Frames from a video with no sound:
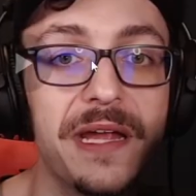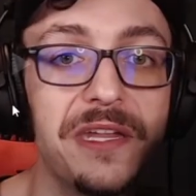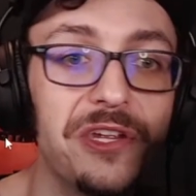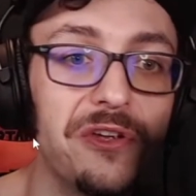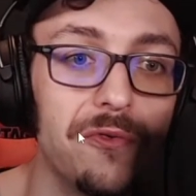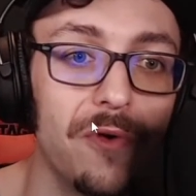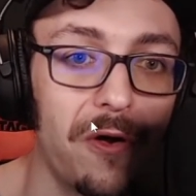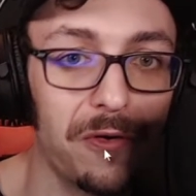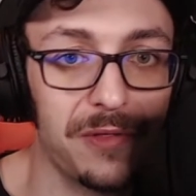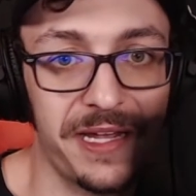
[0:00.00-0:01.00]
You
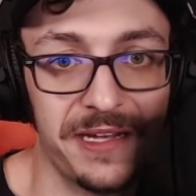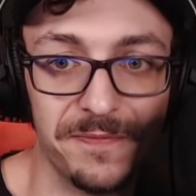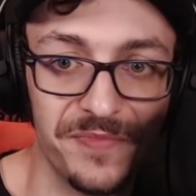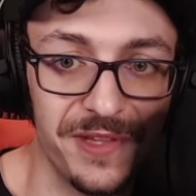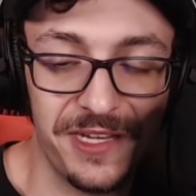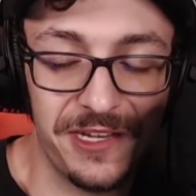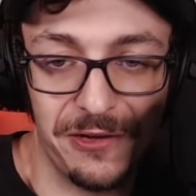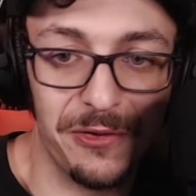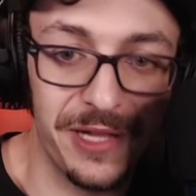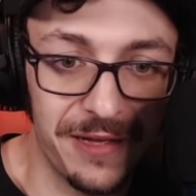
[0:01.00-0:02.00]
are like a
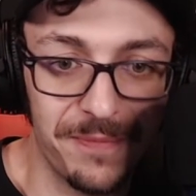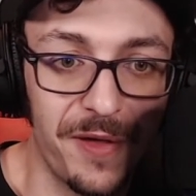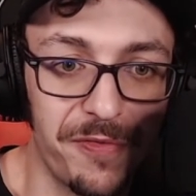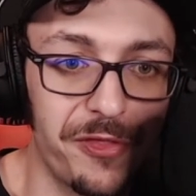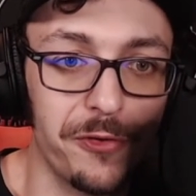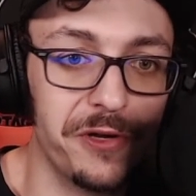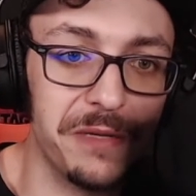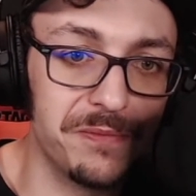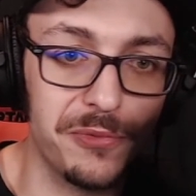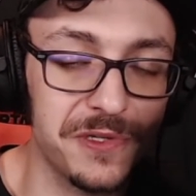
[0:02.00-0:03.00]

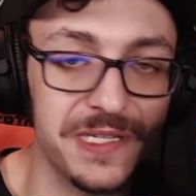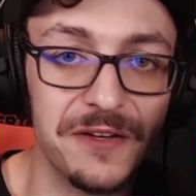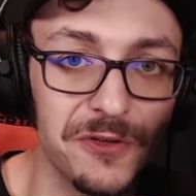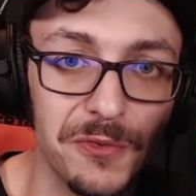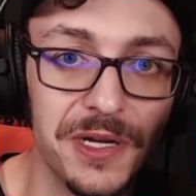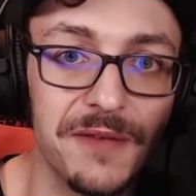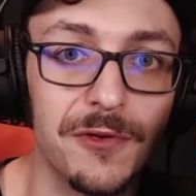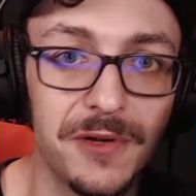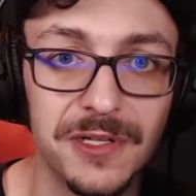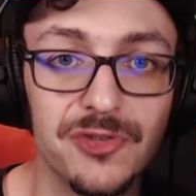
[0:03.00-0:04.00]
30% or whatever
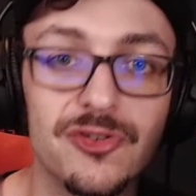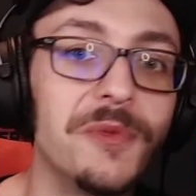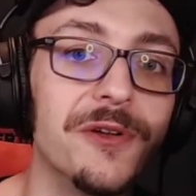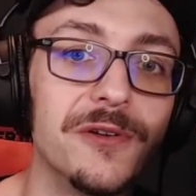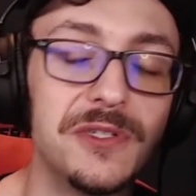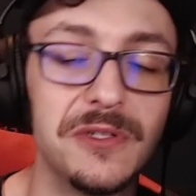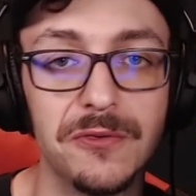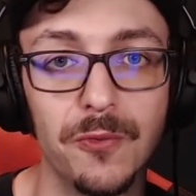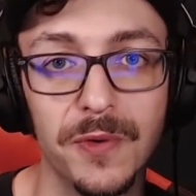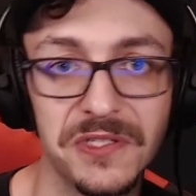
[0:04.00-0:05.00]
contributor to
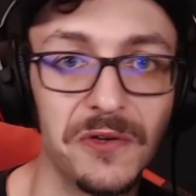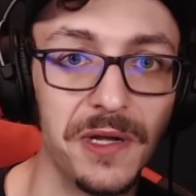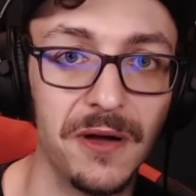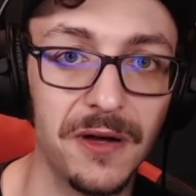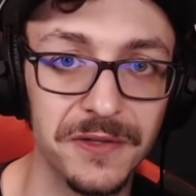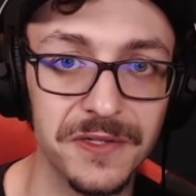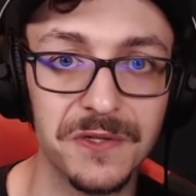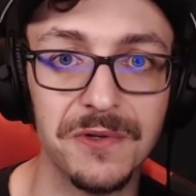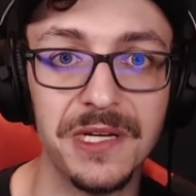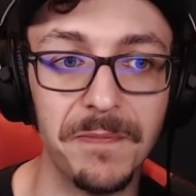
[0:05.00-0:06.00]
what's going on the
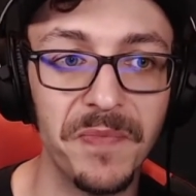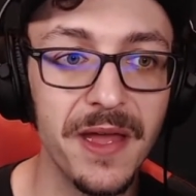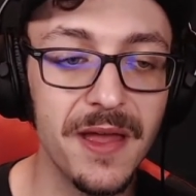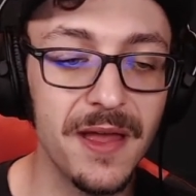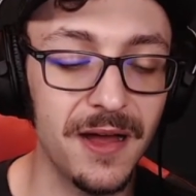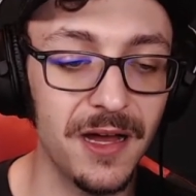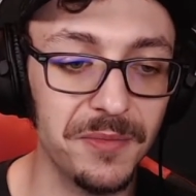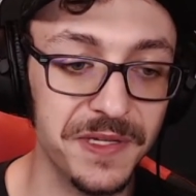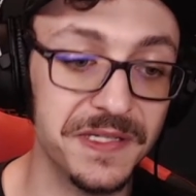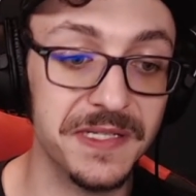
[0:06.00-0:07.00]
screen.
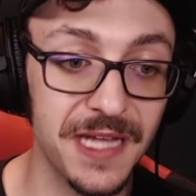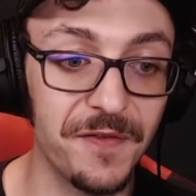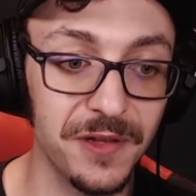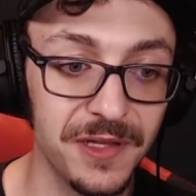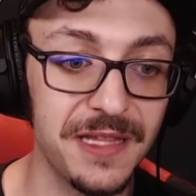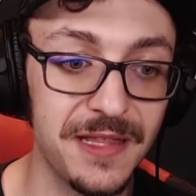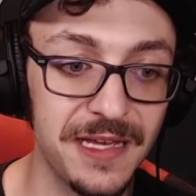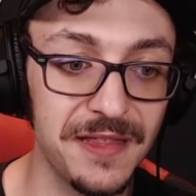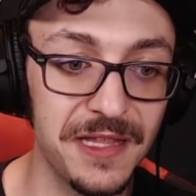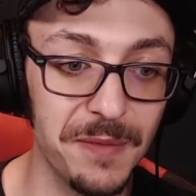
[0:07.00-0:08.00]
This is definitely
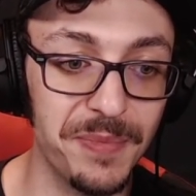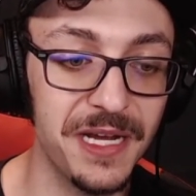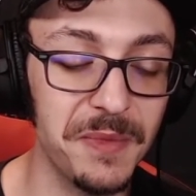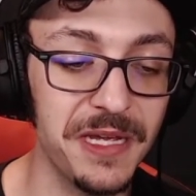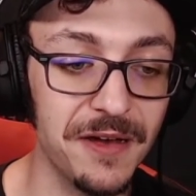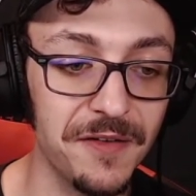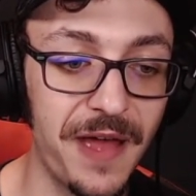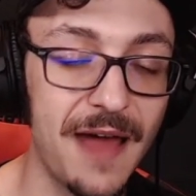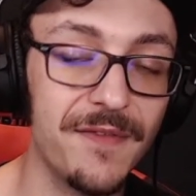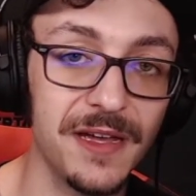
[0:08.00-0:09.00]
the epitome of
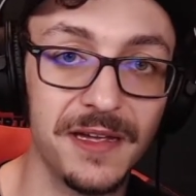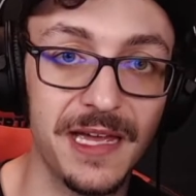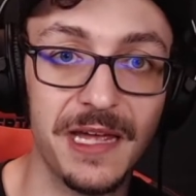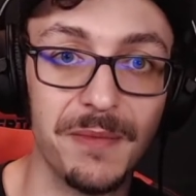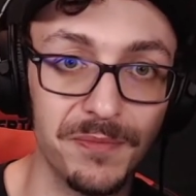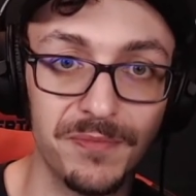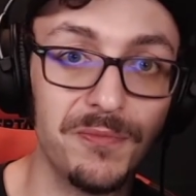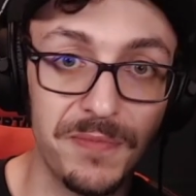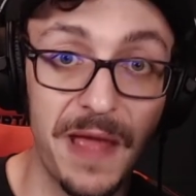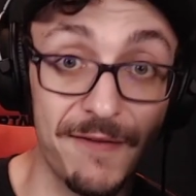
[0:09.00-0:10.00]
having a game
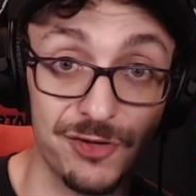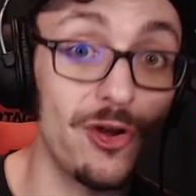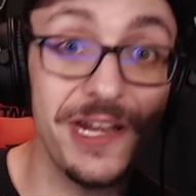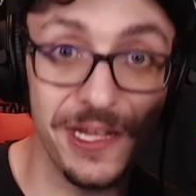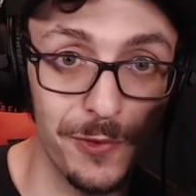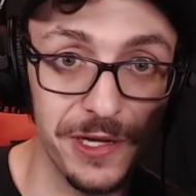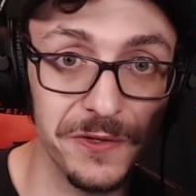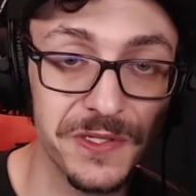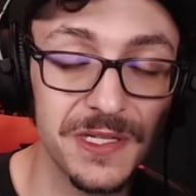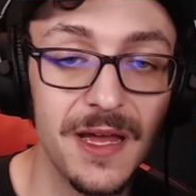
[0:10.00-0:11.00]
have training wheels.